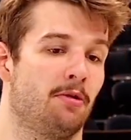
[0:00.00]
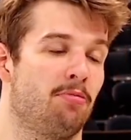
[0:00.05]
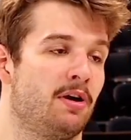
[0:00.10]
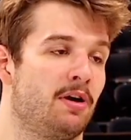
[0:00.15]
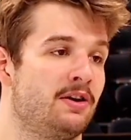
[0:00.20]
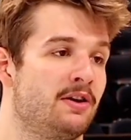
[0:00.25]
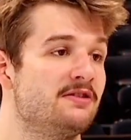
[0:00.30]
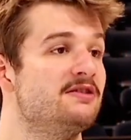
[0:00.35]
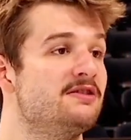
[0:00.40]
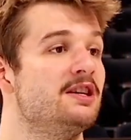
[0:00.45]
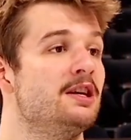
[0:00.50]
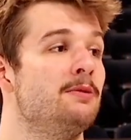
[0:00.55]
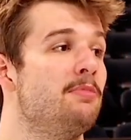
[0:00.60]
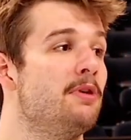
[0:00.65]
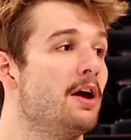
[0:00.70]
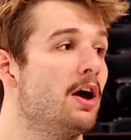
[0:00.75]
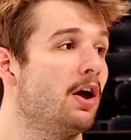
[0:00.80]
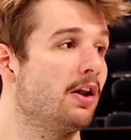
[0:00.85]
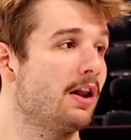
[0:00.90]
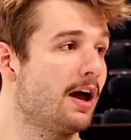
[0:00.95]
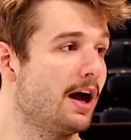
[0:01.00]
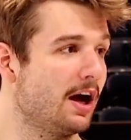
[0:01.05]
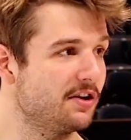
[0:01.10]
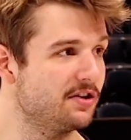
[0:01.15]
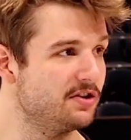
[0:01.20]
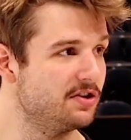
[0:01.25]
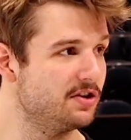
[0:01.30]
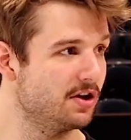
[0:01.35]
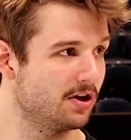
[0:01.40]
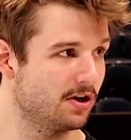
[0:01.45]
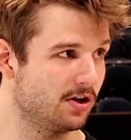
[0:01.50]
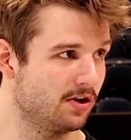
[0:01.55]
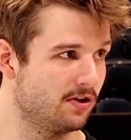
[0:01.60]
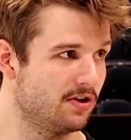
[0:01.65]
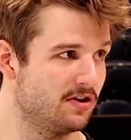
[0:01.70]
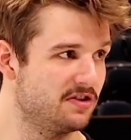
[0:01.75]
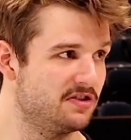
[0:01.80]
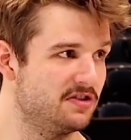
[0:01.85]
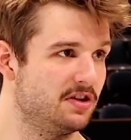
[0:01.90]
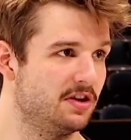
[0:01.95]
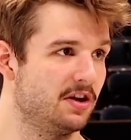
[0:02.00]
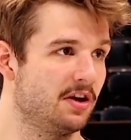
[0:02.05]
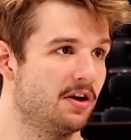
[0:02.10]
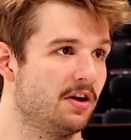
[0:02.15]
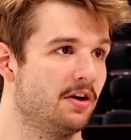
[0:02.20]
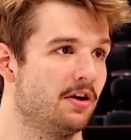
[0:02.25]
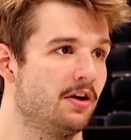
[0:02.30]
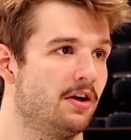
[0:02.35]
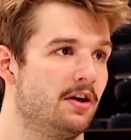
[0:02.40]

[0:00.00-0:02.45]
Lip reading: play in the CBL last year and this year.